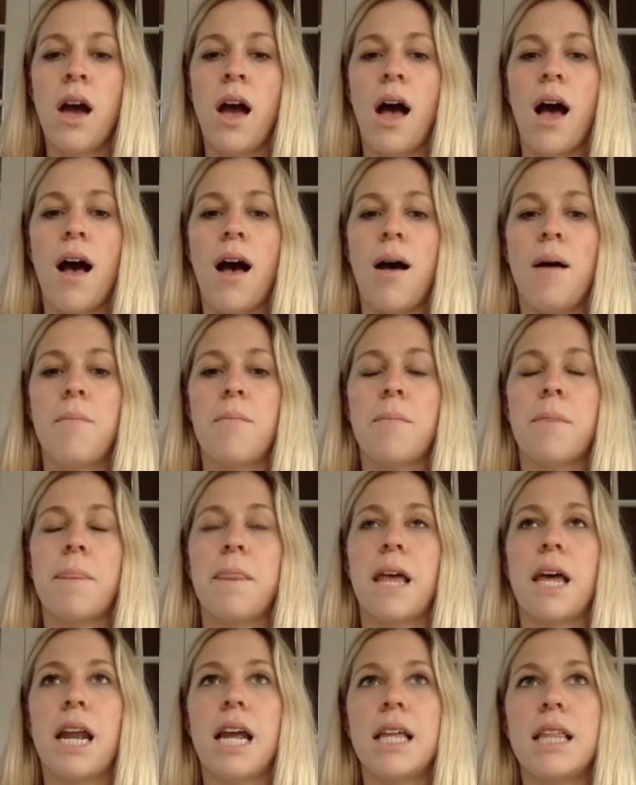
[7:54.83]
And
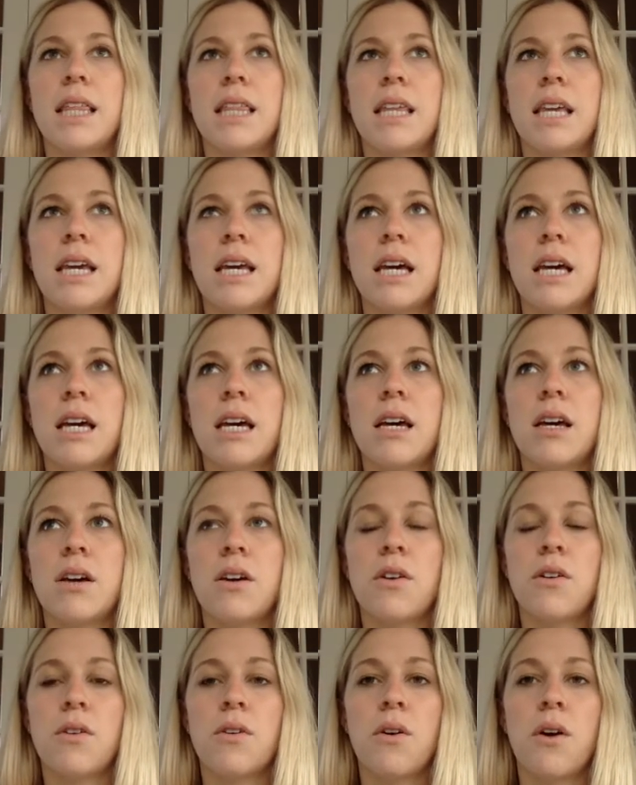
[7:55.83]
I think
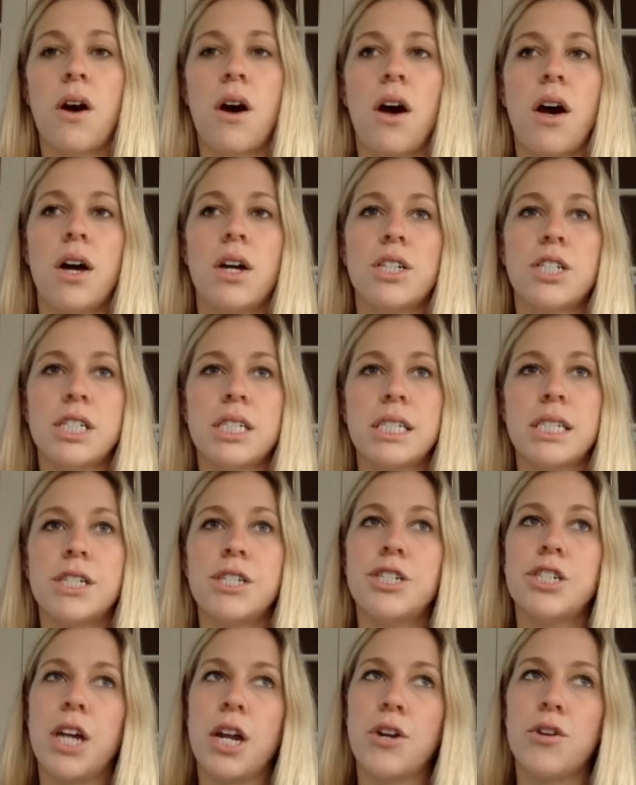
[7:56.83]
just in
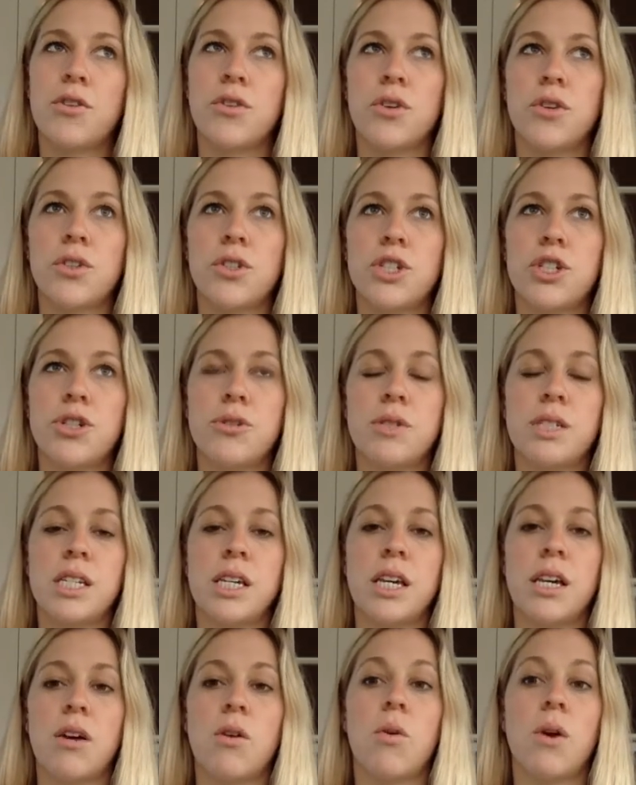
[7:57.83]
general,
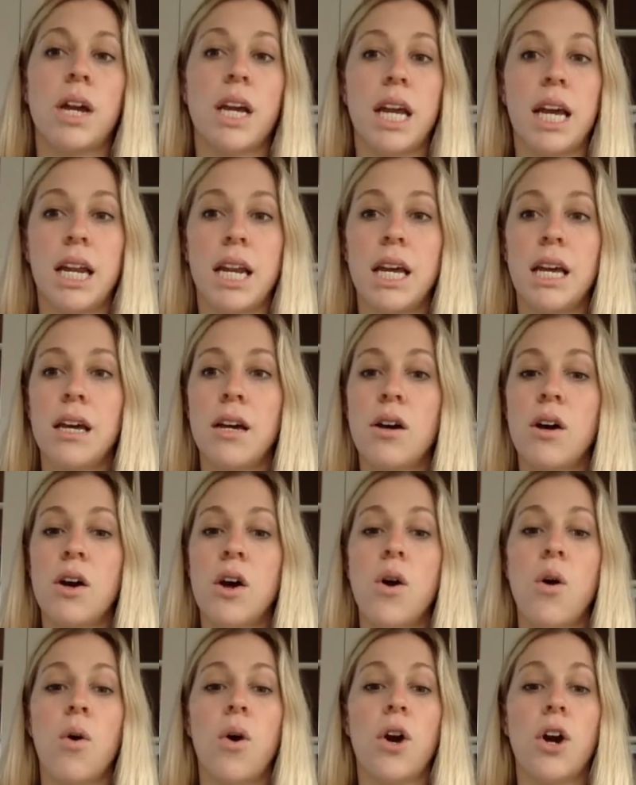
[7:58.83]
choosing organic
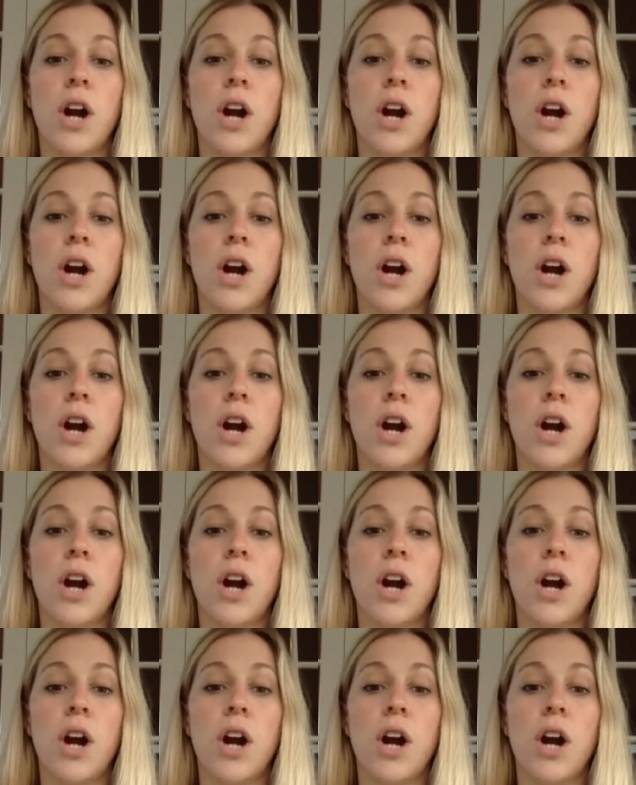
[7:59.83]
or